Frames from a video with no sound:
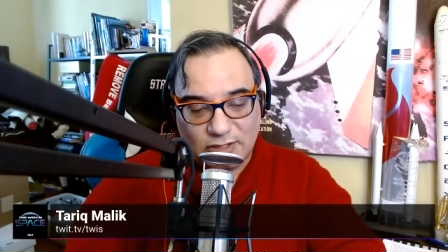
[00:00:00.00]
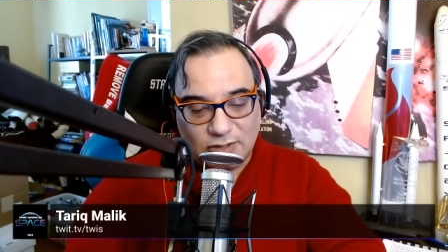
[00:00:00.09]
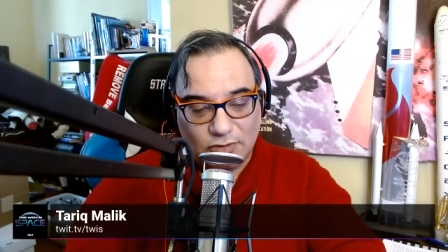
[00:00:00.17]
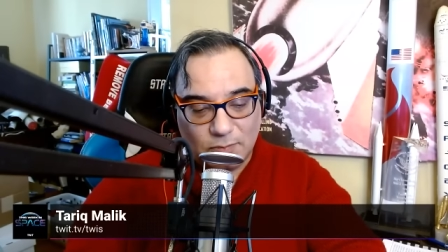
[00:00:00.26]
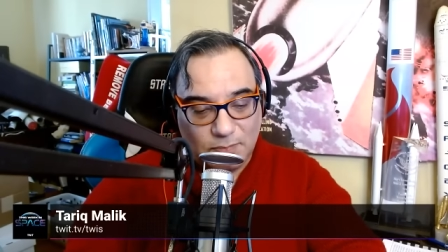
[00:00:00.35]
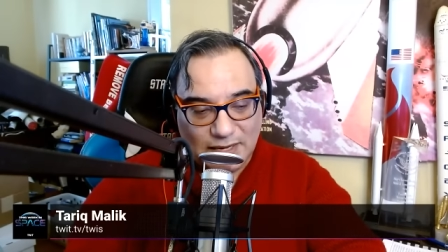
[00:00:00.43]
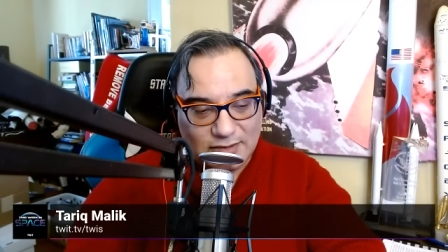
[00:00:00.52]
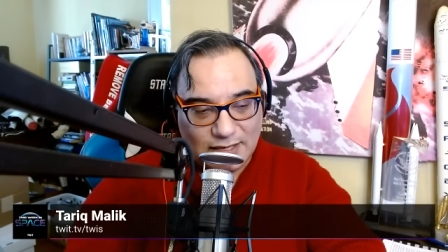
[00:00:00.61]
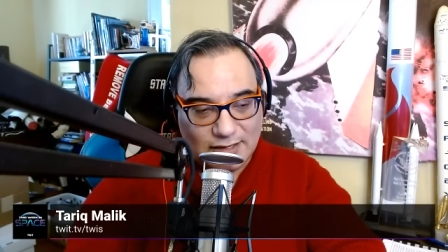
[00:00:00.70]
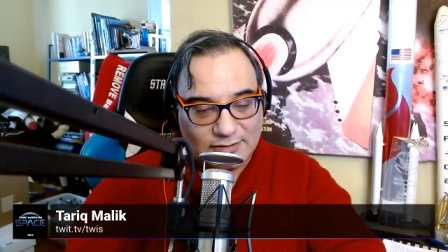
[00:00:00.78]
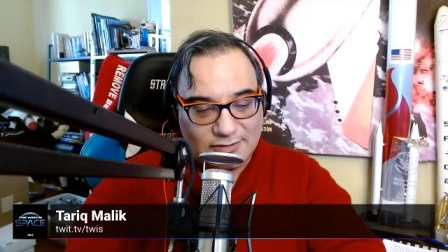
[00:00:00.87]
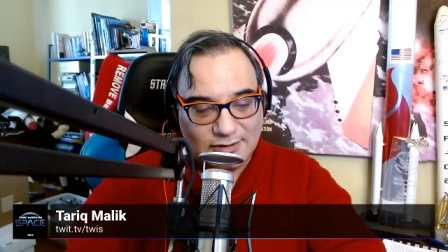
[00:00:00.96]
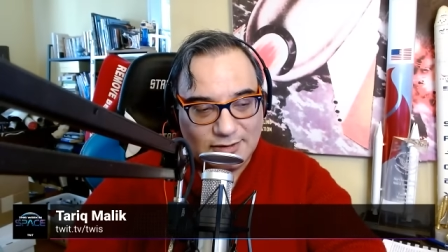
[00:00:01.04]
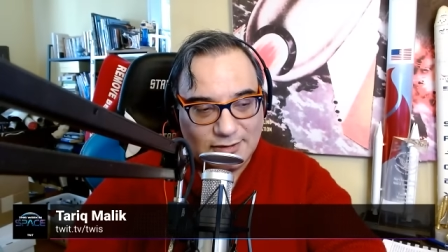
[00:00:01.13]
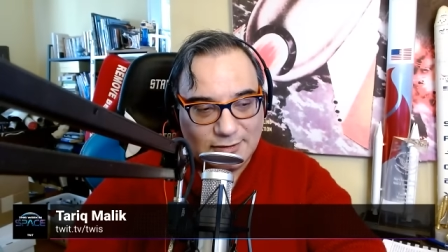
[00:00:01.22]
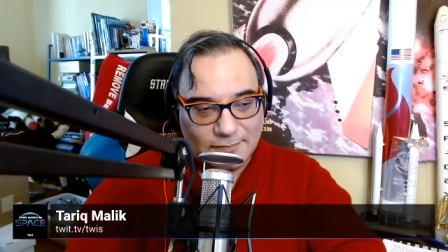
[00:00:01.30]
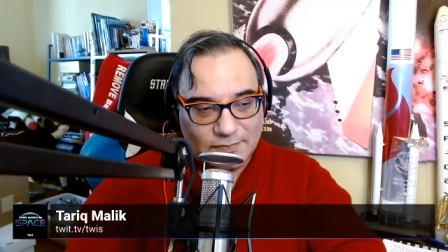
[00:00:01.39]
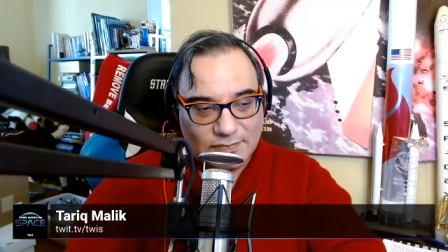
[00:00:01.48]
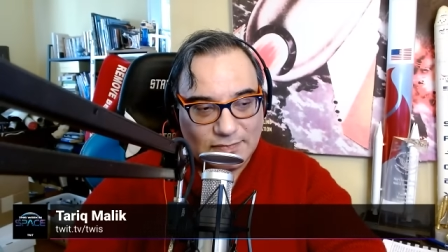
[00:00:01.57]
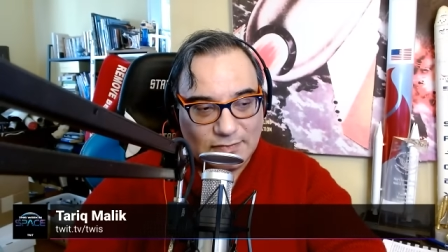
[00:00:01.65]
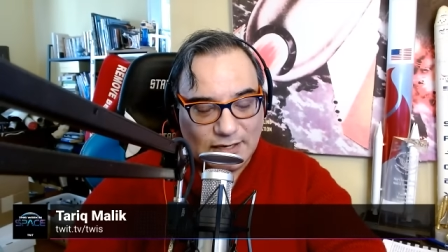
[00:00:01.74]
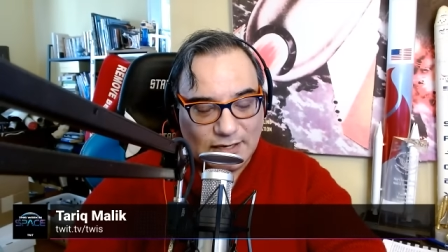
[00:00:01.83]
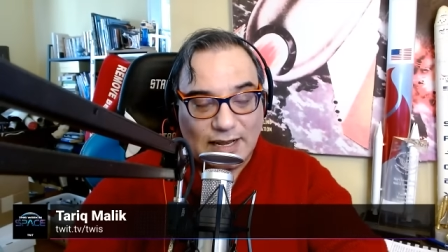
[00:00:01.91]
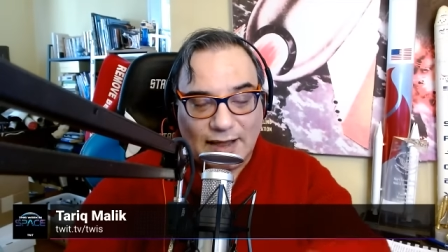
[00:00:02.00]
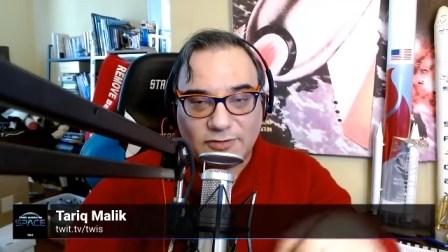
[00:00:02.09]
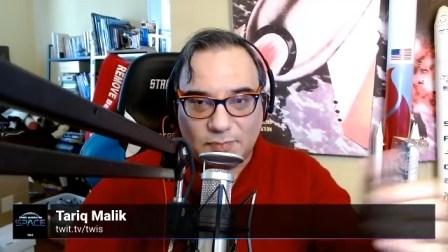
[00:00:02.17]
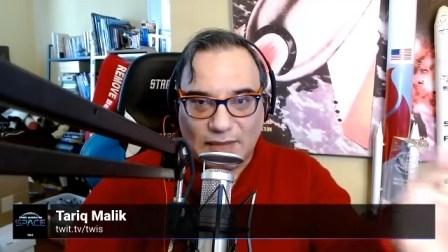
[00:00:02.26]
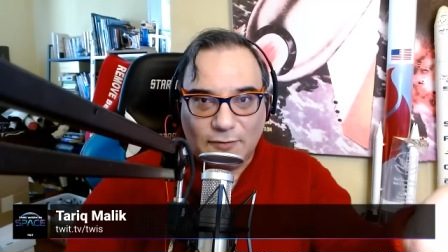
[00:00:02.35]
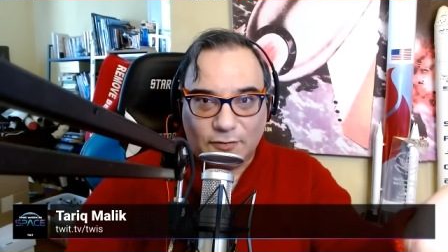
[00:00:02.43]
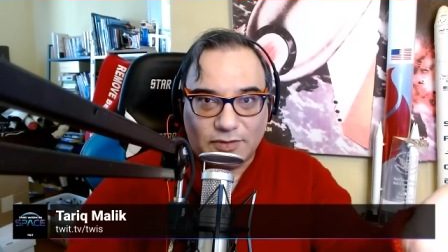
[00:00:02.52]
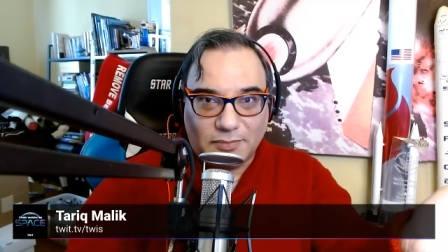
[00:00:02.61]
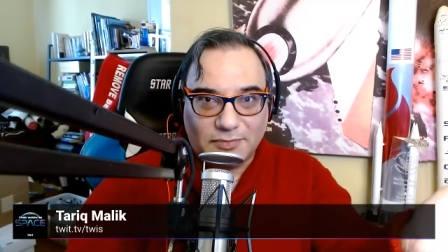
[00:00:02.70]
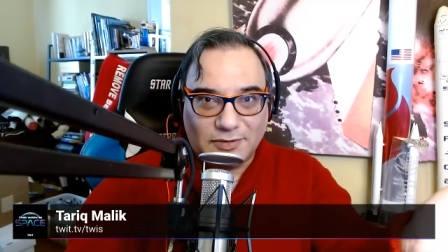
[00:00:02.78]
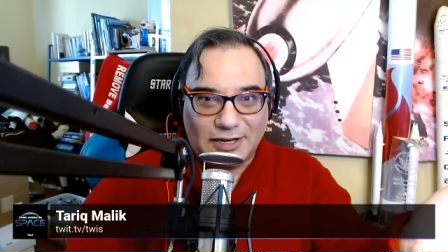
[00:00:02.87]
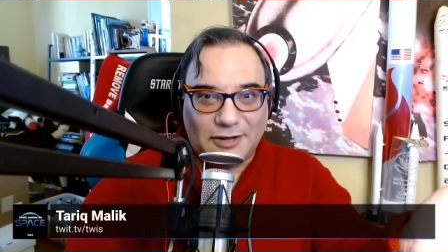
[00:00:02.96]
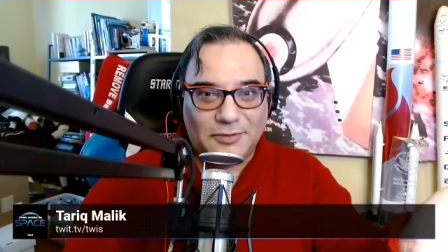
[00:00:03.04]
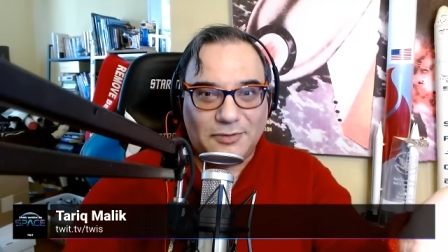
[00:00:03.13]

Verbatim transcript: do the big things, you kind of have to pay for them, you know?